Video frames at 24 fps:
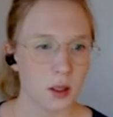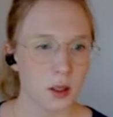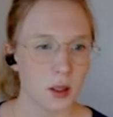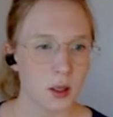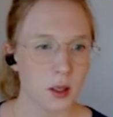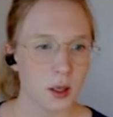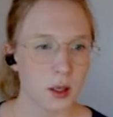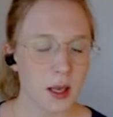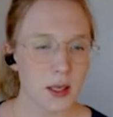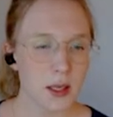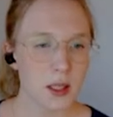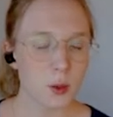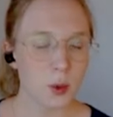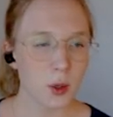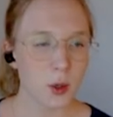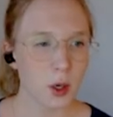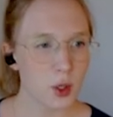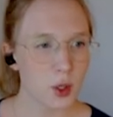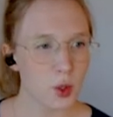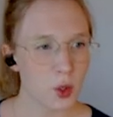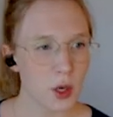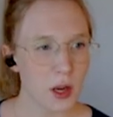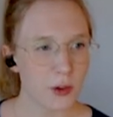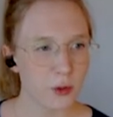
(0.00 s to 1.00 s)
Last, we
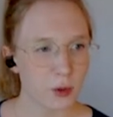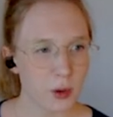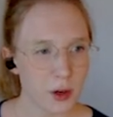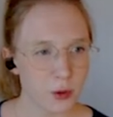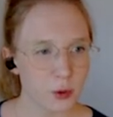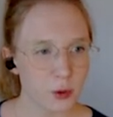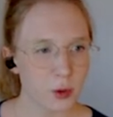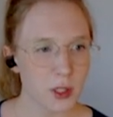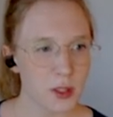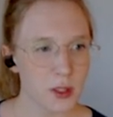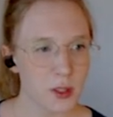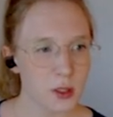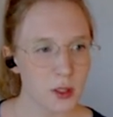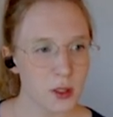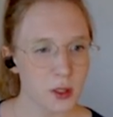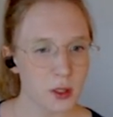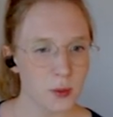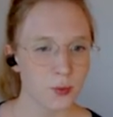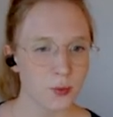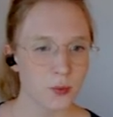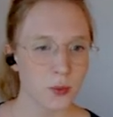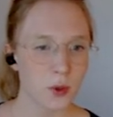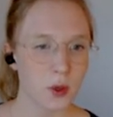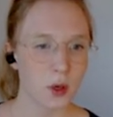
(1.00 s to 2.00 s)
also have references.
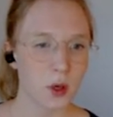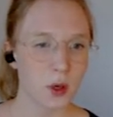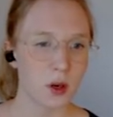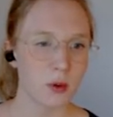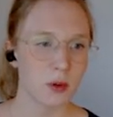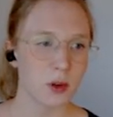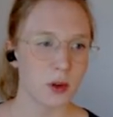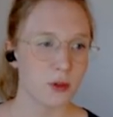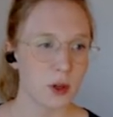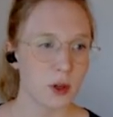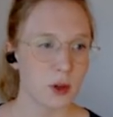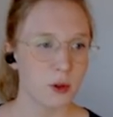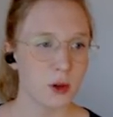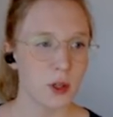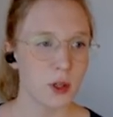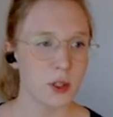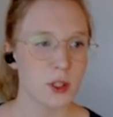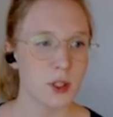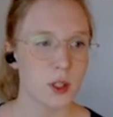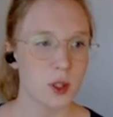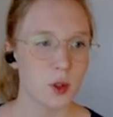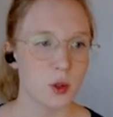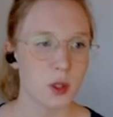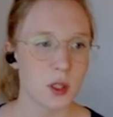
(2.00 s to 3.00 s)
Uh, we have
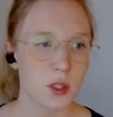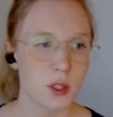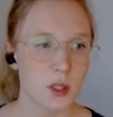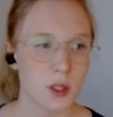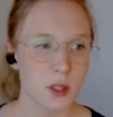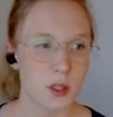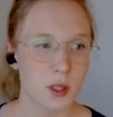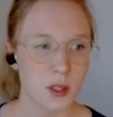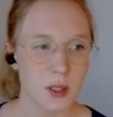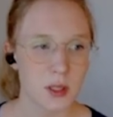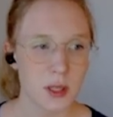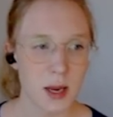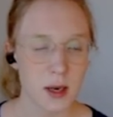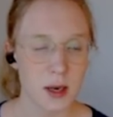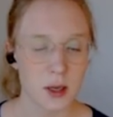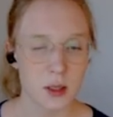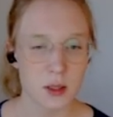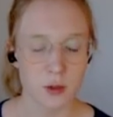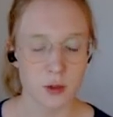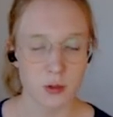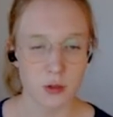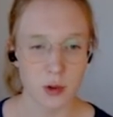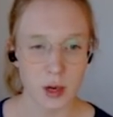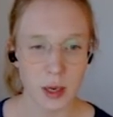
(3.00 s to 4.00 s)
references to existing
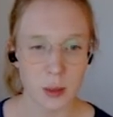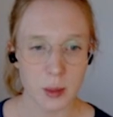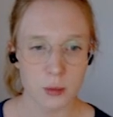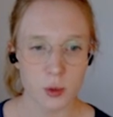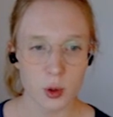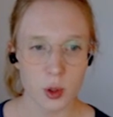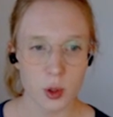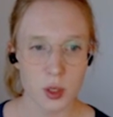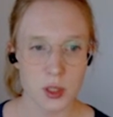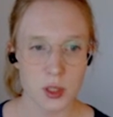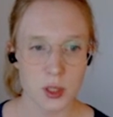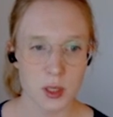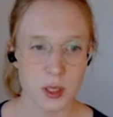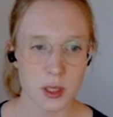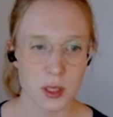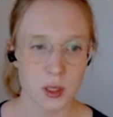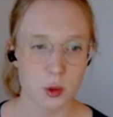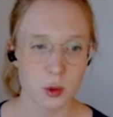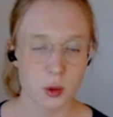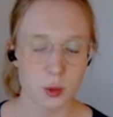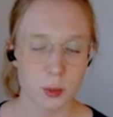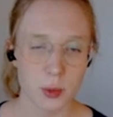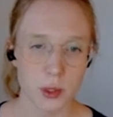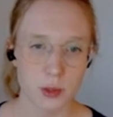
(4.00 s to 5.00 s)
standards and frameworks, and
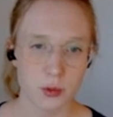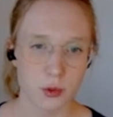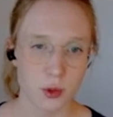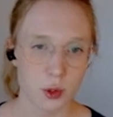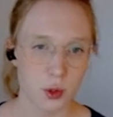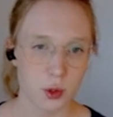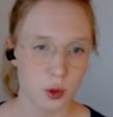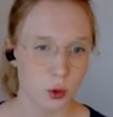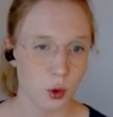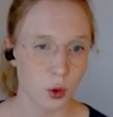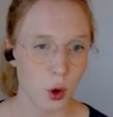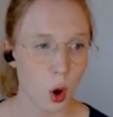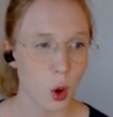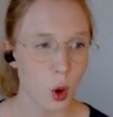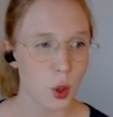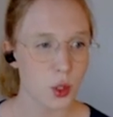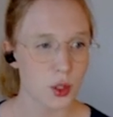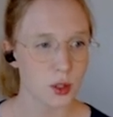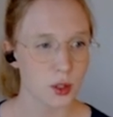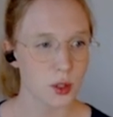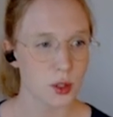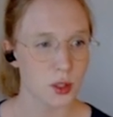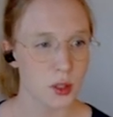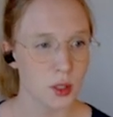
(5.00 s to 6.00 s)
that could be for two
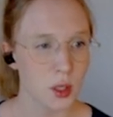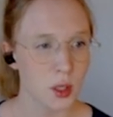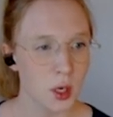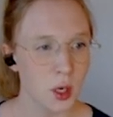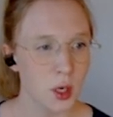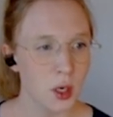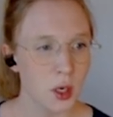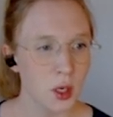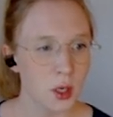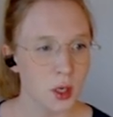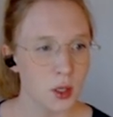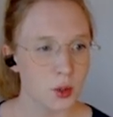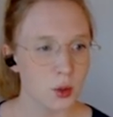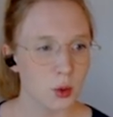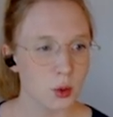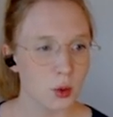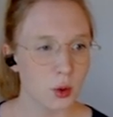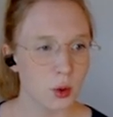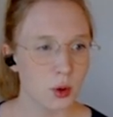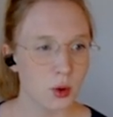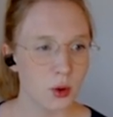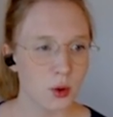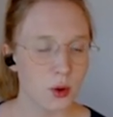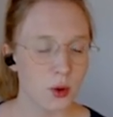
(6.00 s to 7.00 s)
courses.
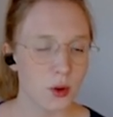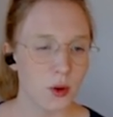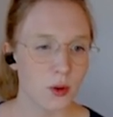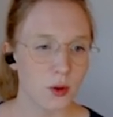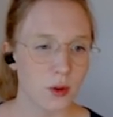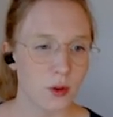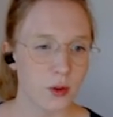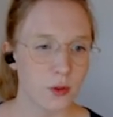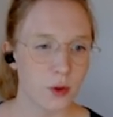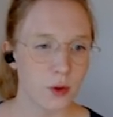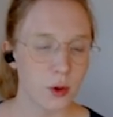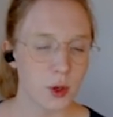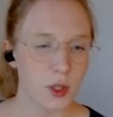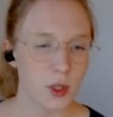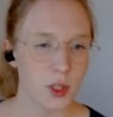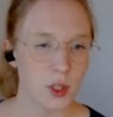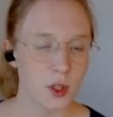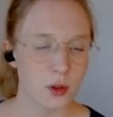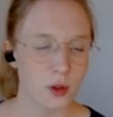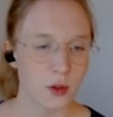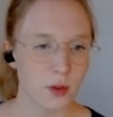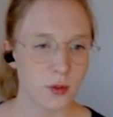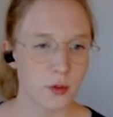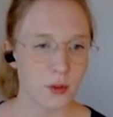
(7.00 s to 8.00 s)
So forced
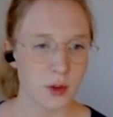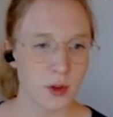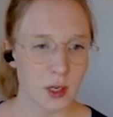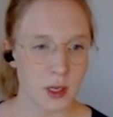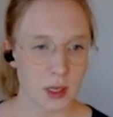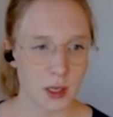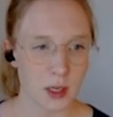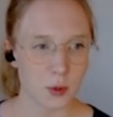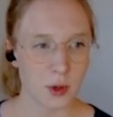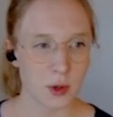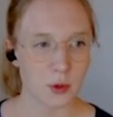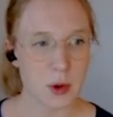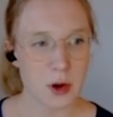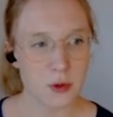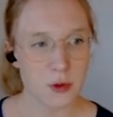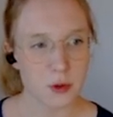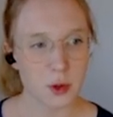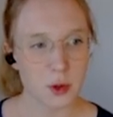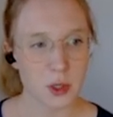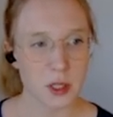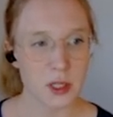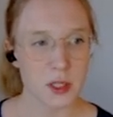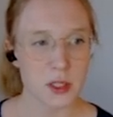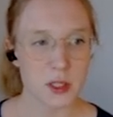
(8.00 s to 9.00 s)
re, re
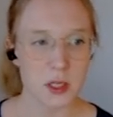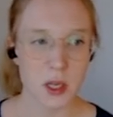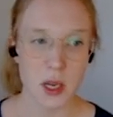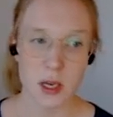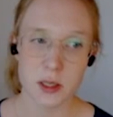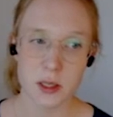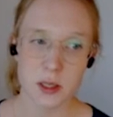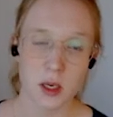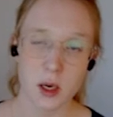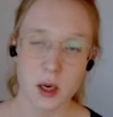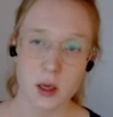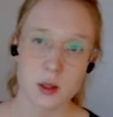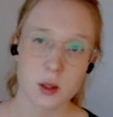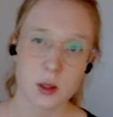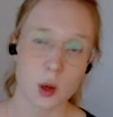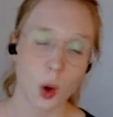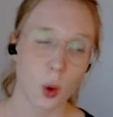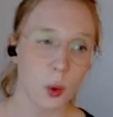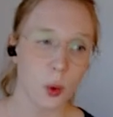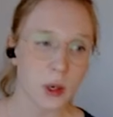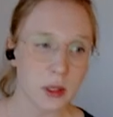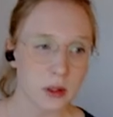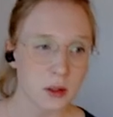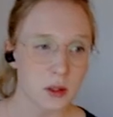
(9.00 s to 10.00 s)
reference attacks or
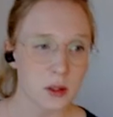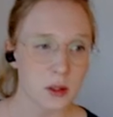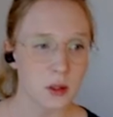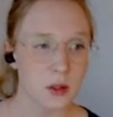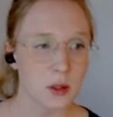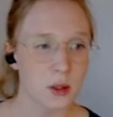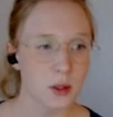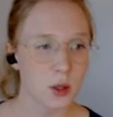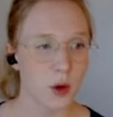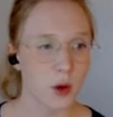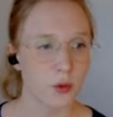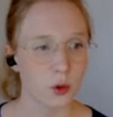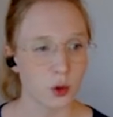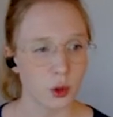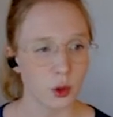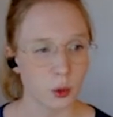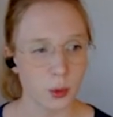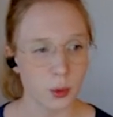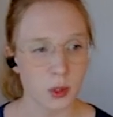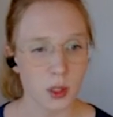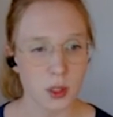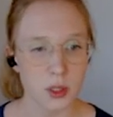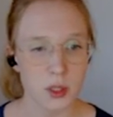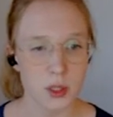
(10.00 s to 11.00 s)
weaknesses or
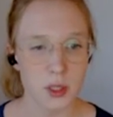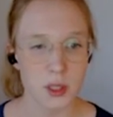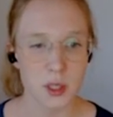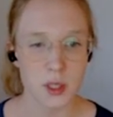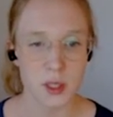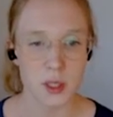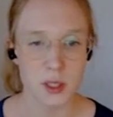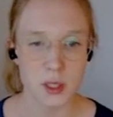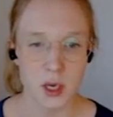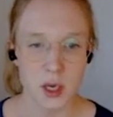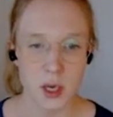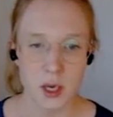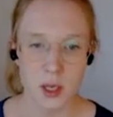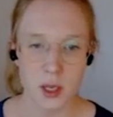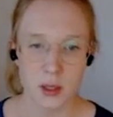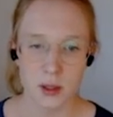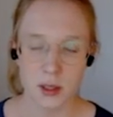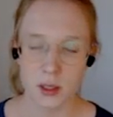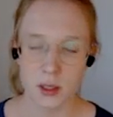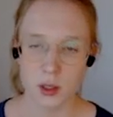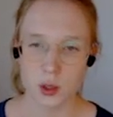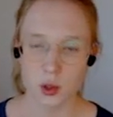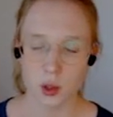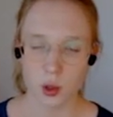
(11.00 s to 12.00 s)
vulnerabilities
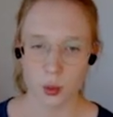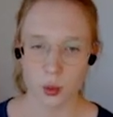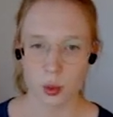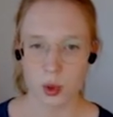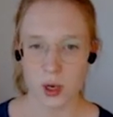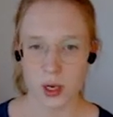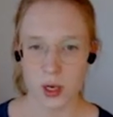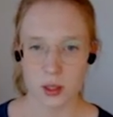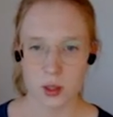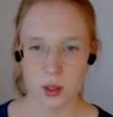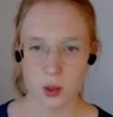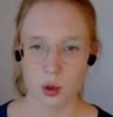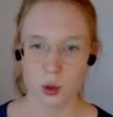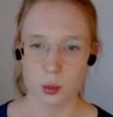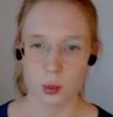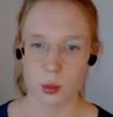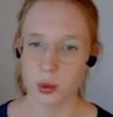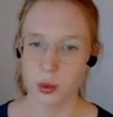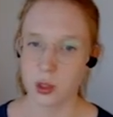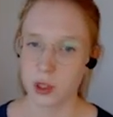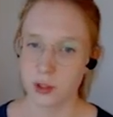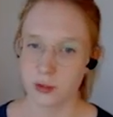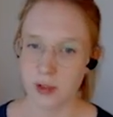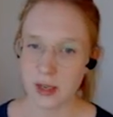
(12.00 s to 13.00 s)
that a certain practice could
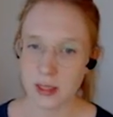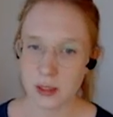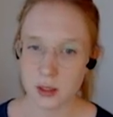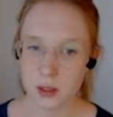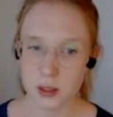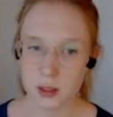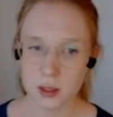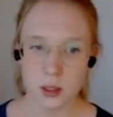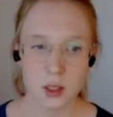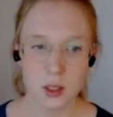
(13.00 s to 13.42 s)
prevent.